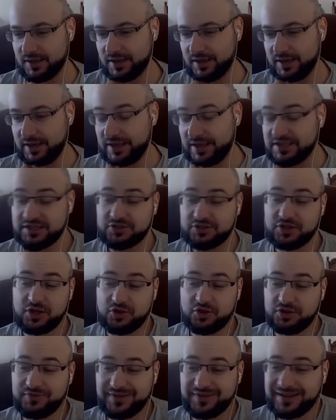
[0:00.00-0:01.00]
It's actually
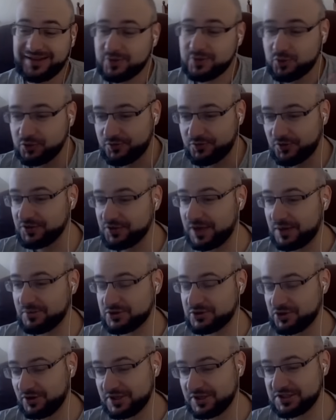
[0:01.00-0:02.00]
not even that good for
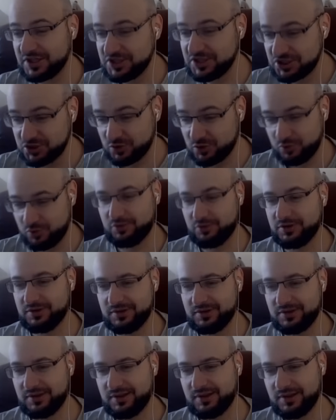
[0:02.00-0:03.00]
damage, honestly, just cool.
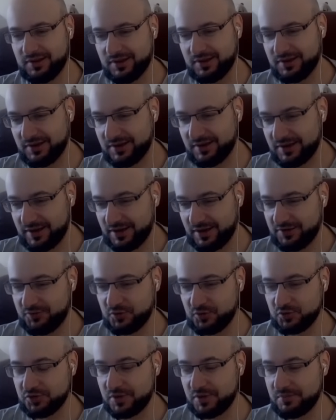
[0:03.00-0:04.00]
Like if you
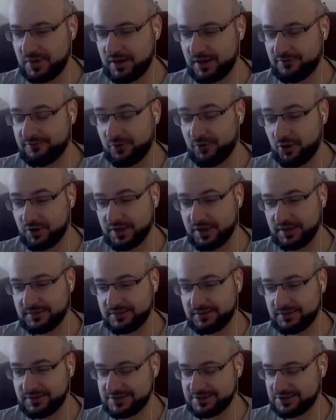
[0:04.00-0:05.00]
do the math on it,
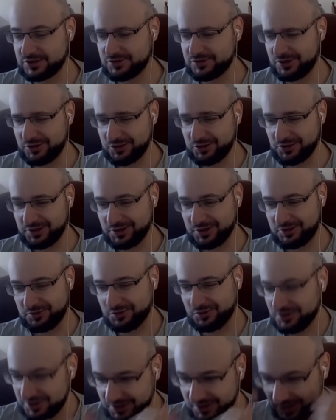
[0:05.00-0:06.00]
it's actually not that
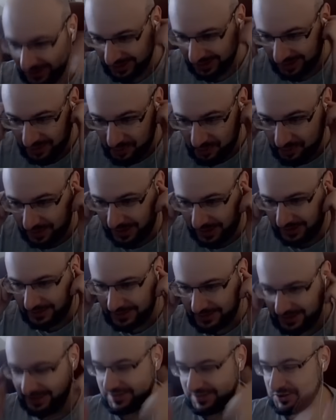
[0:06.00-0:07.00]
good,
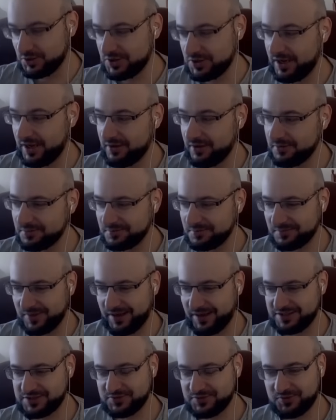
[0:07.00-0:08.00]
but it's okay.
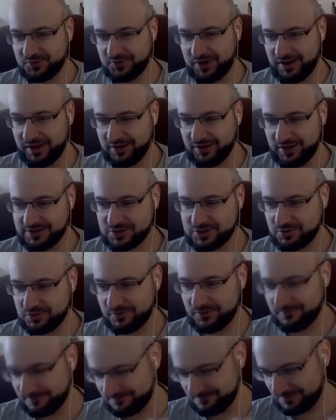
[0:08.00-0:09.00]
It's
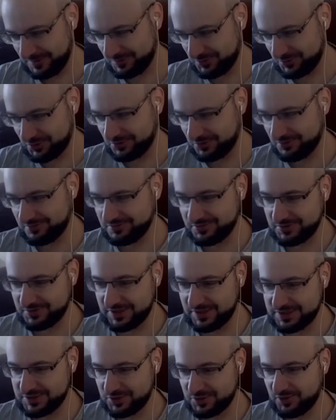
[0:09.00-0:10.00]
cool.
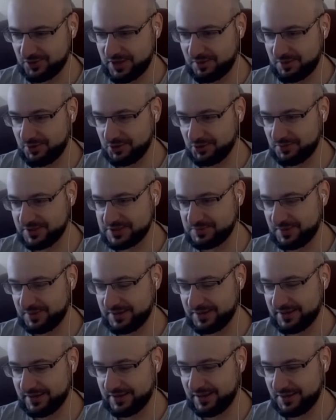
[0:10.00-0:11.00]
Let's not talk about my
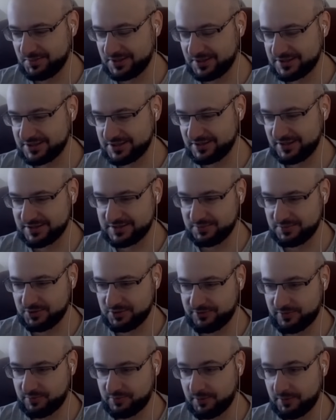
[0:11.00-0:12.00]
spending habits, so that's a bit
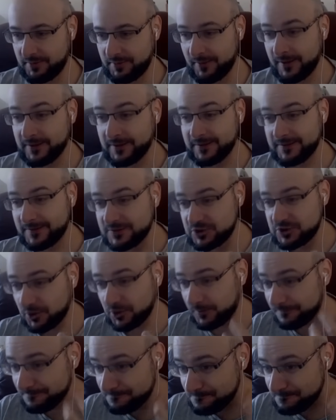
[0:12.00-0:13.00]
of a problem.
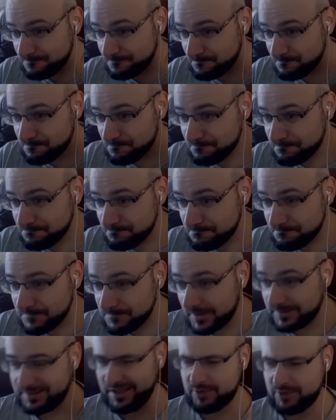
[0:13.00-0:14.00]
So,
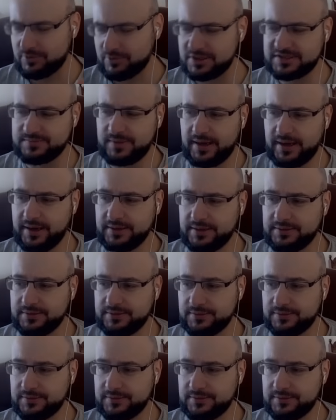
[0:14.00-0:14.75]
Material Smite